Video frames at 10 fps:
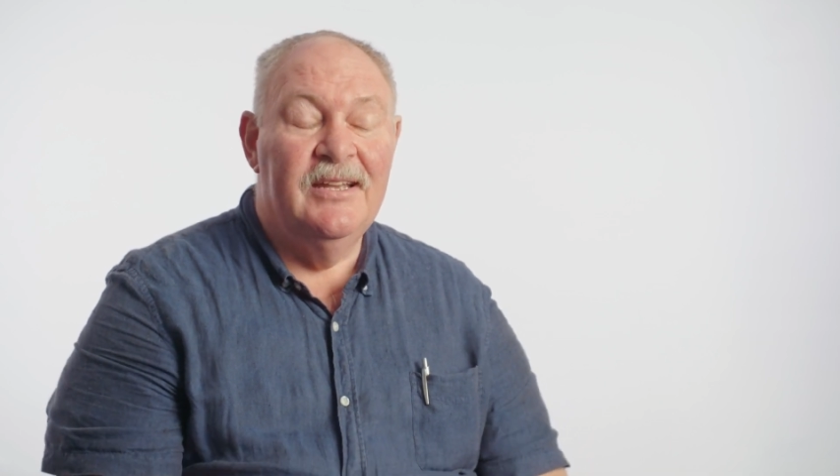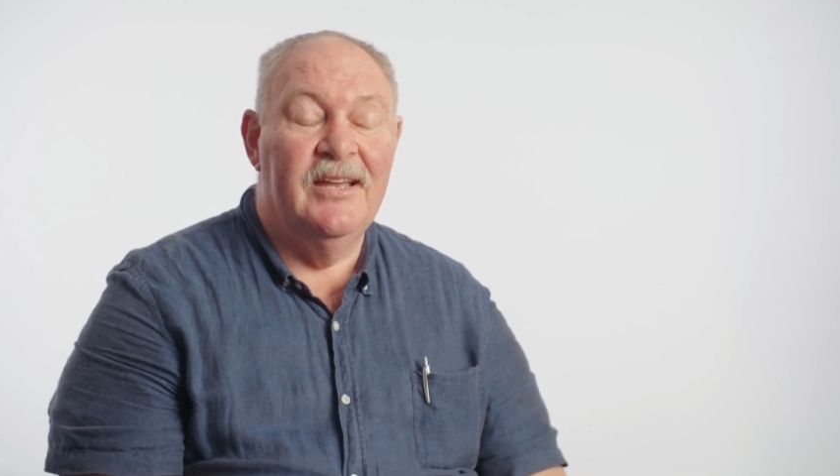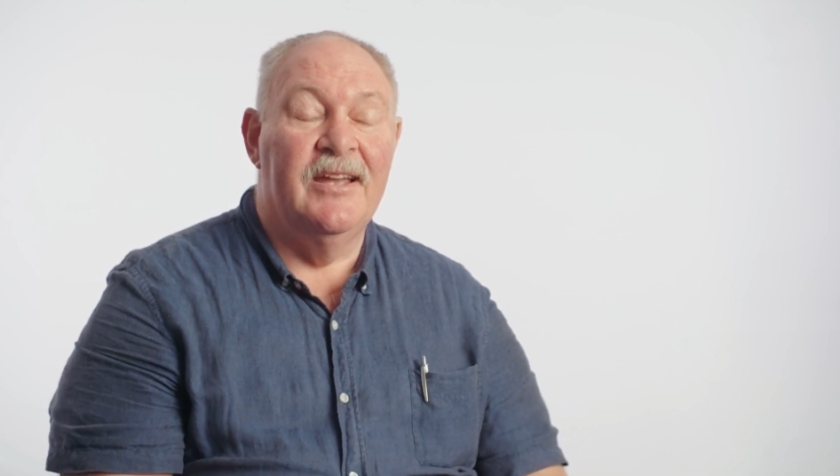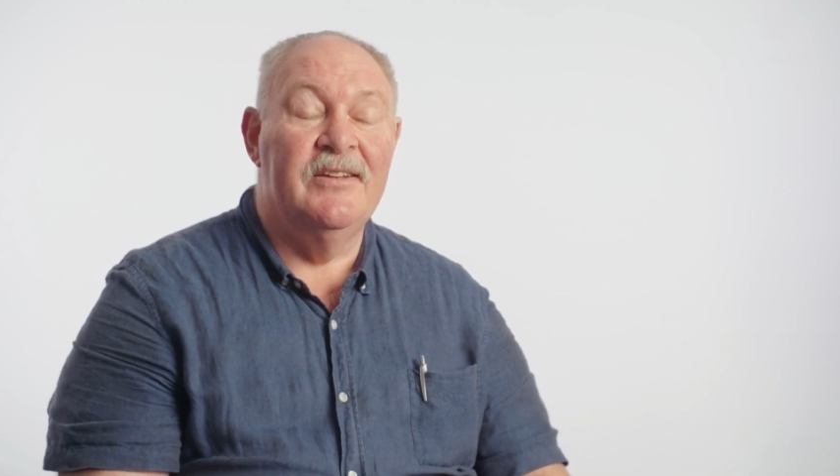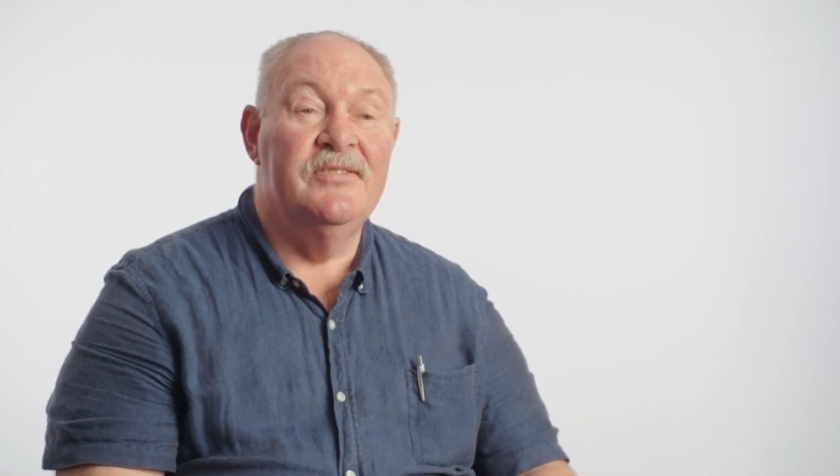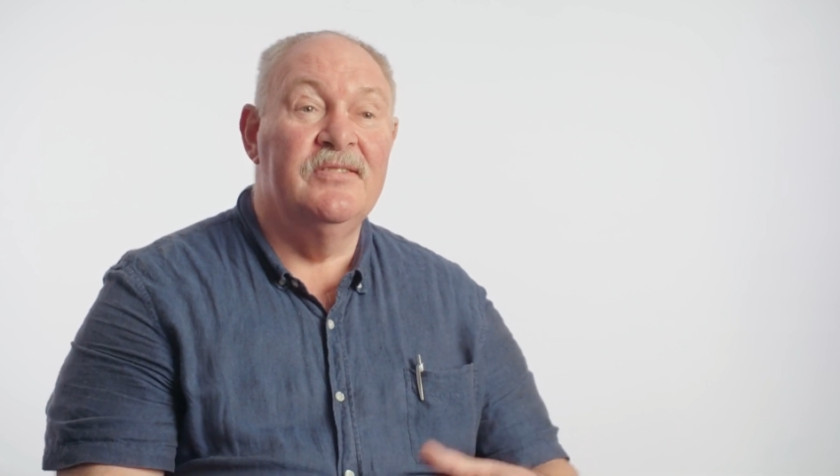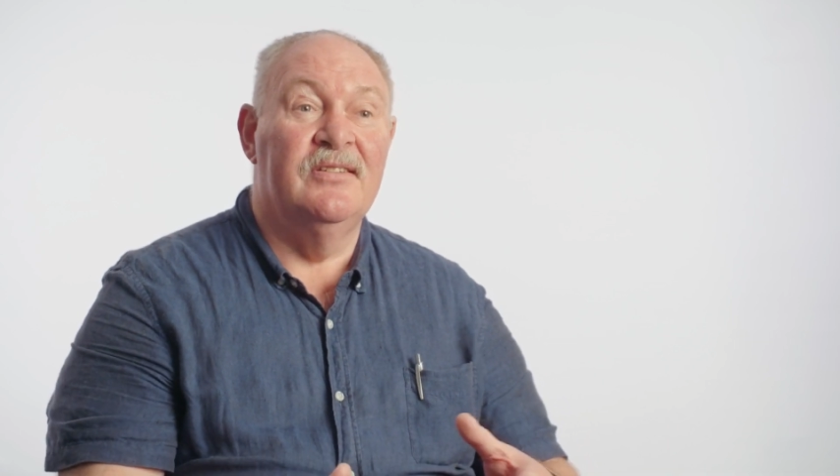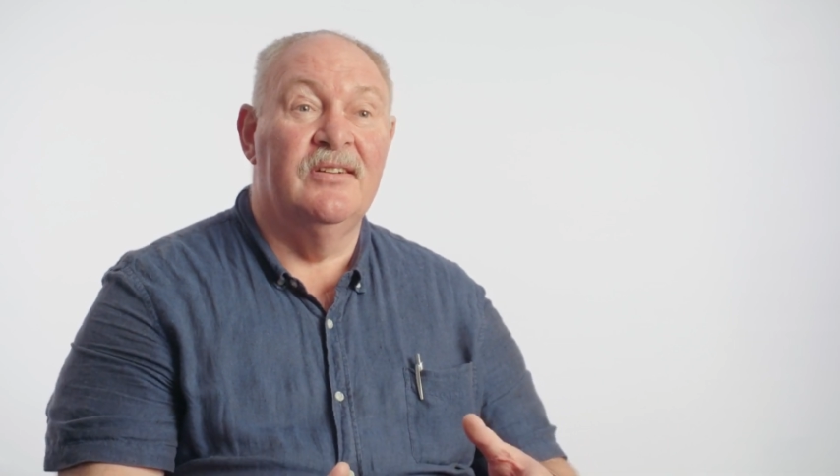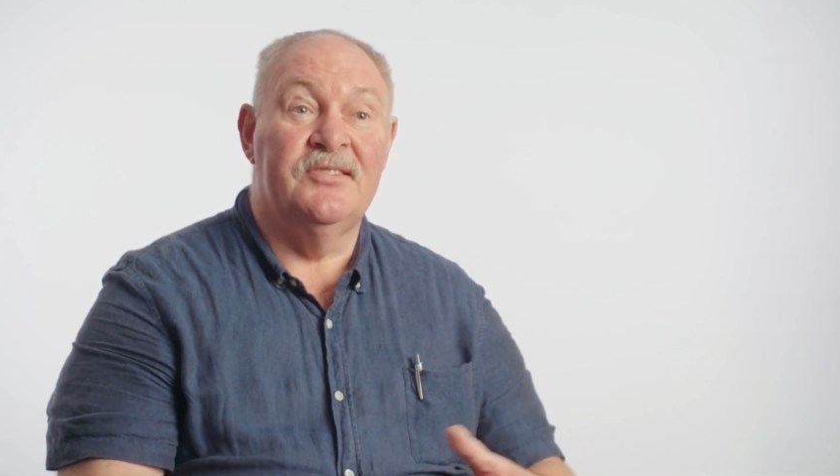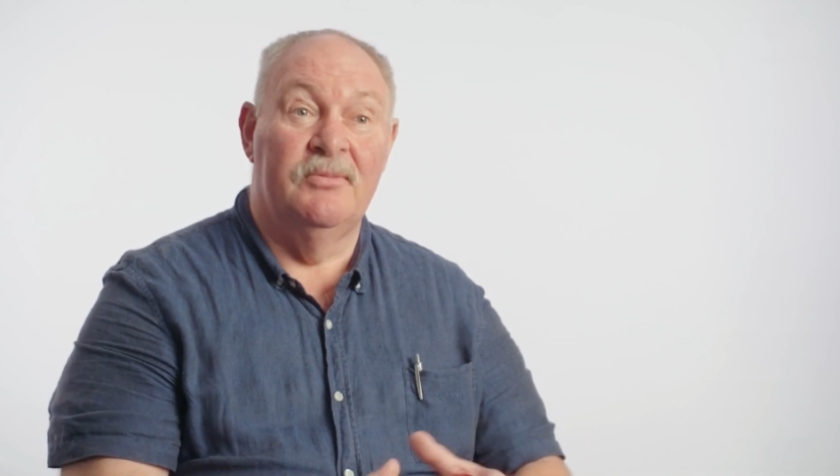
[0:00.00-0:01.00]
And
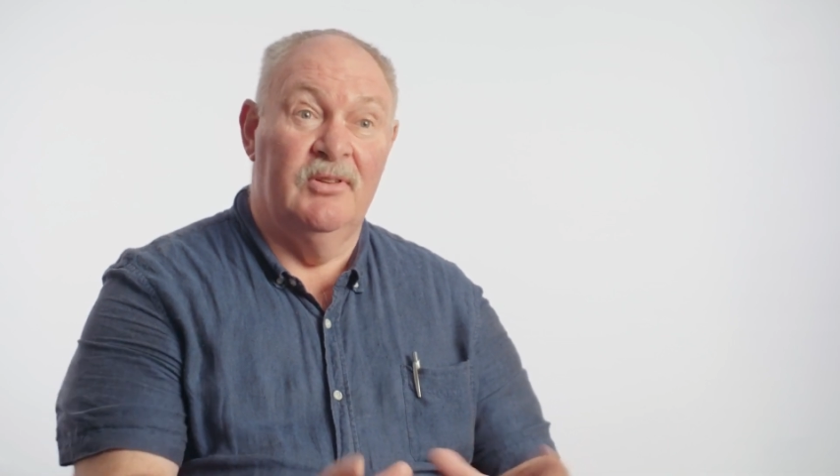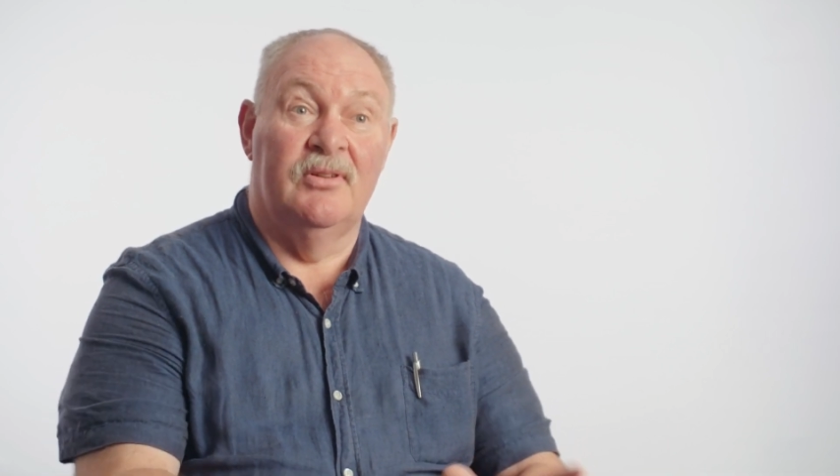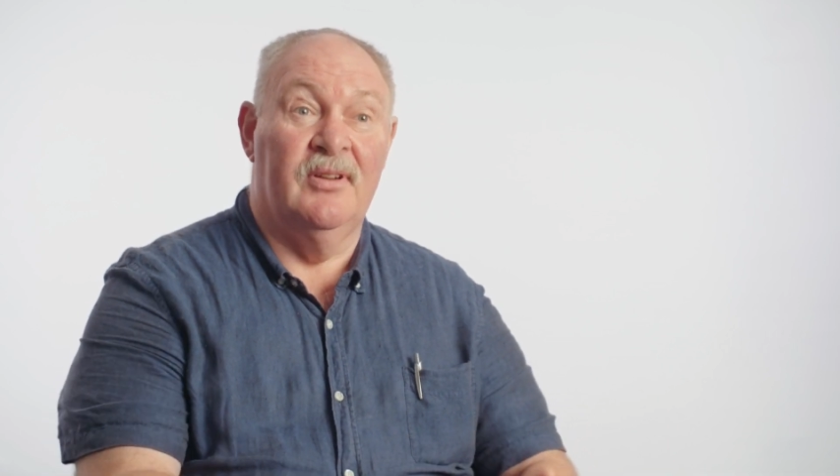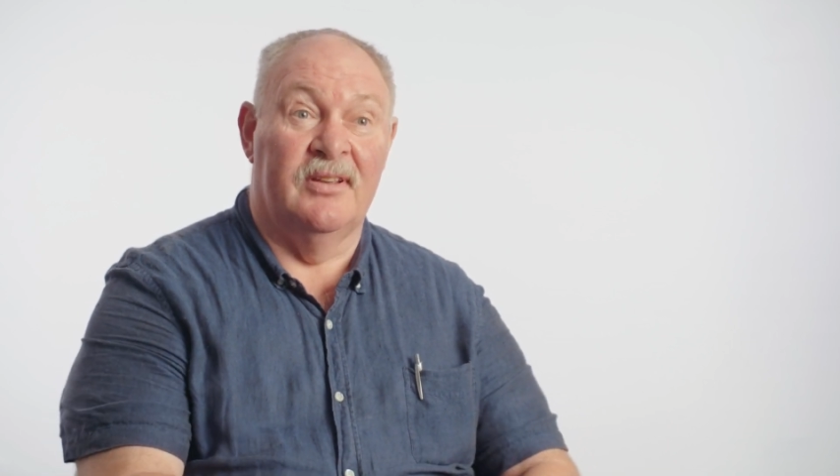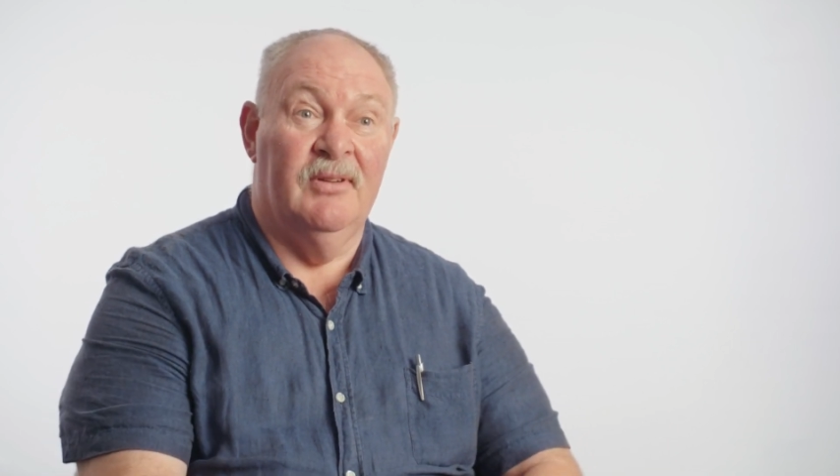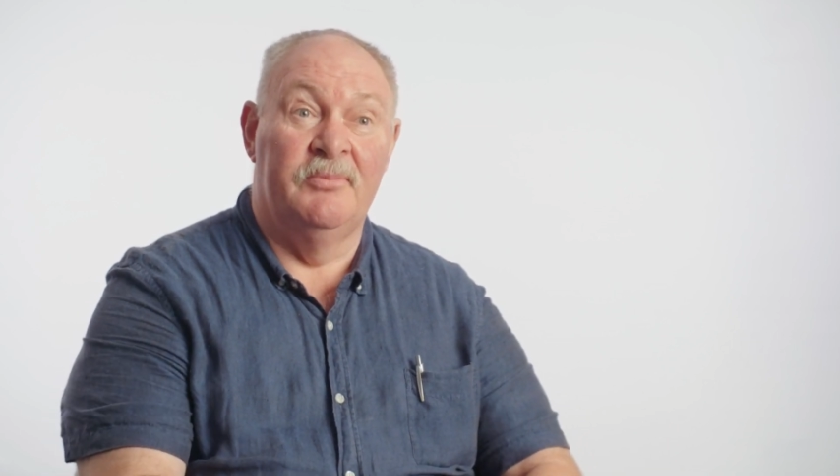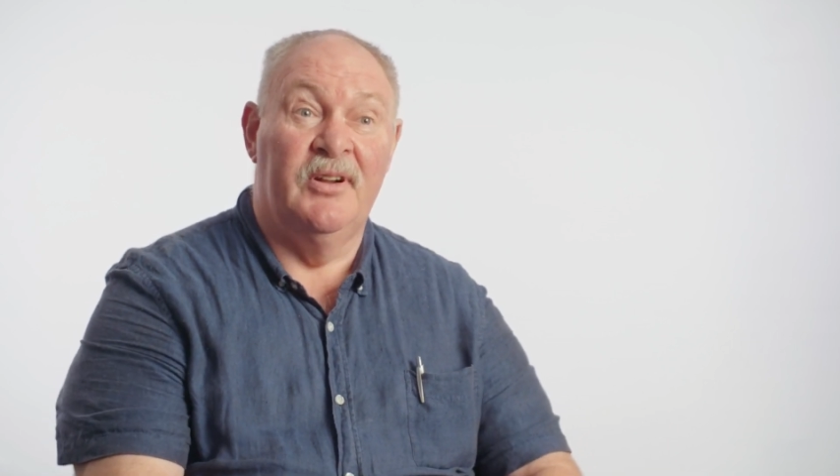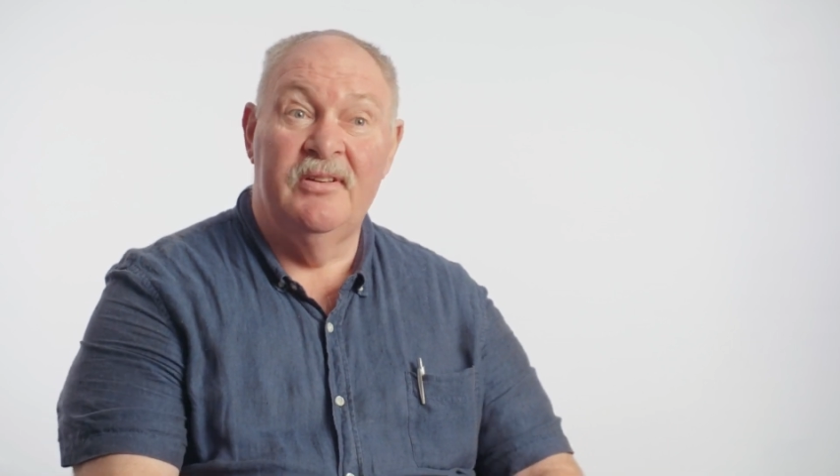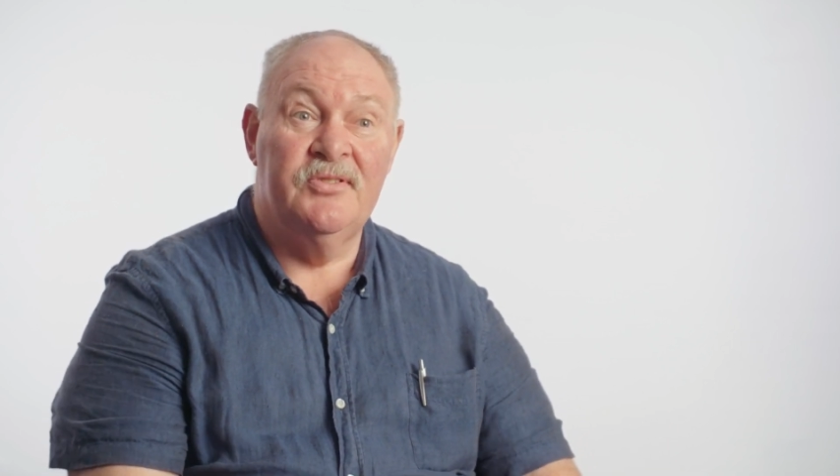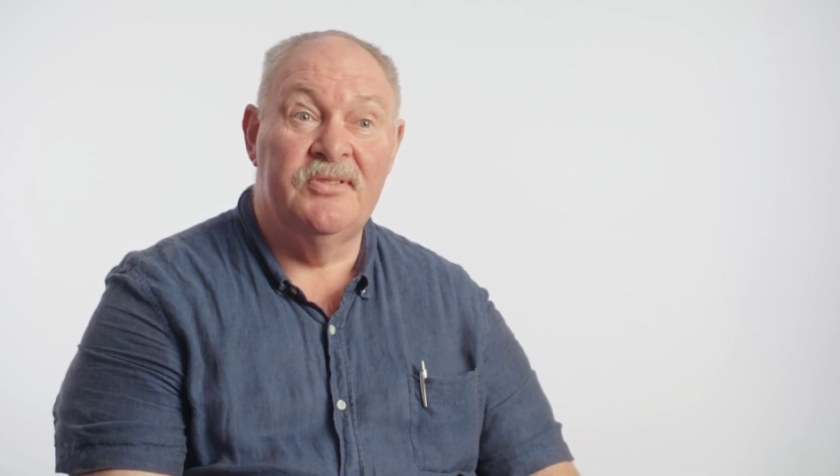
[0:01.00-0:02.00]
I said, well, look, I'm
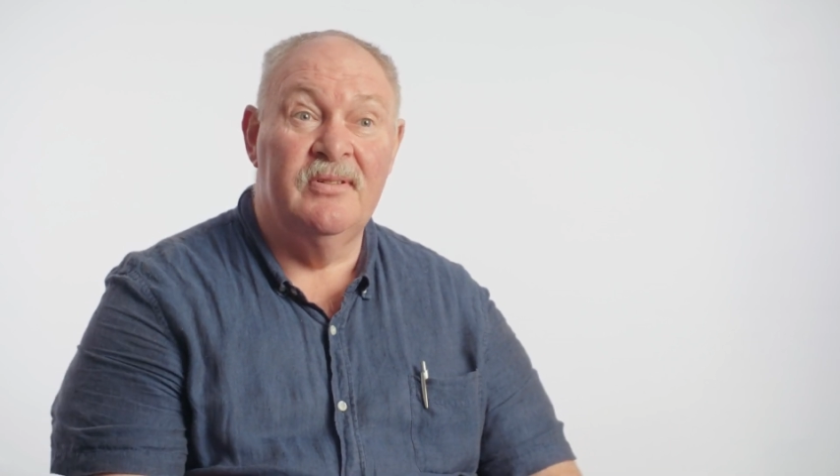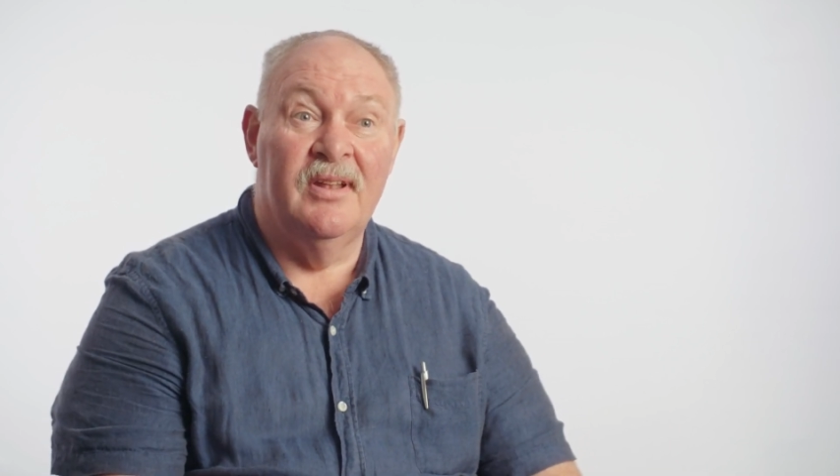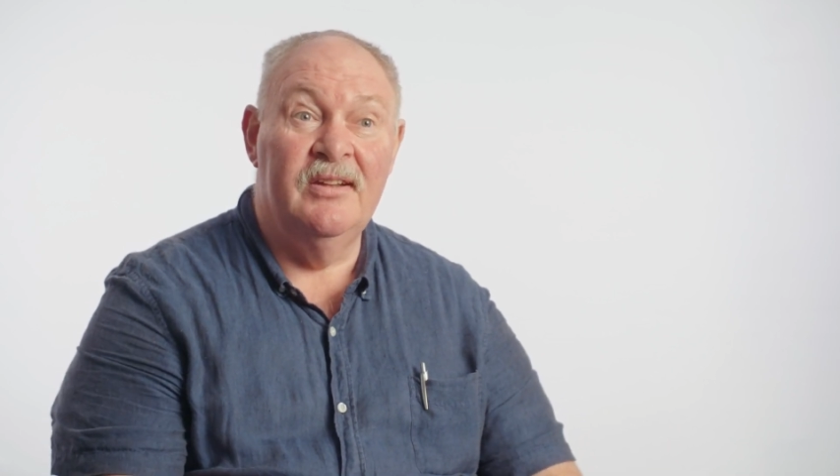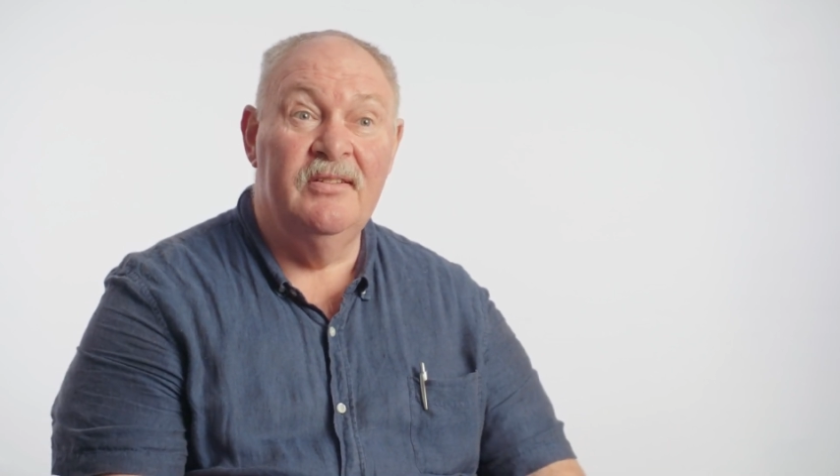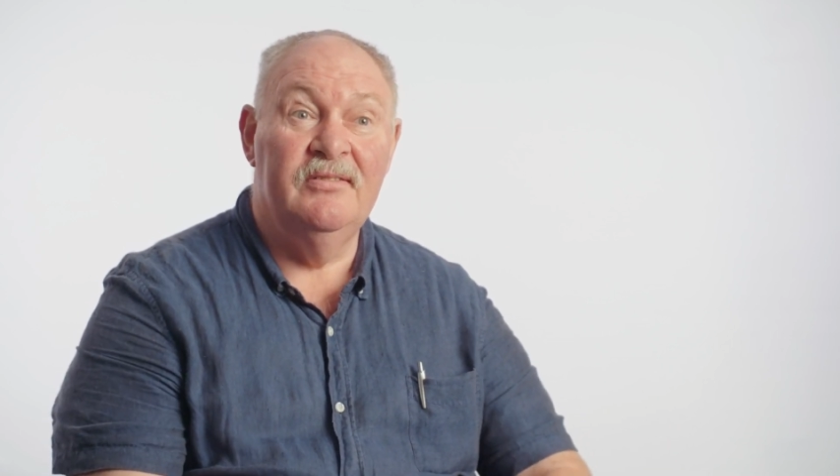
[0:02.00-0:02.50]
not interested in that.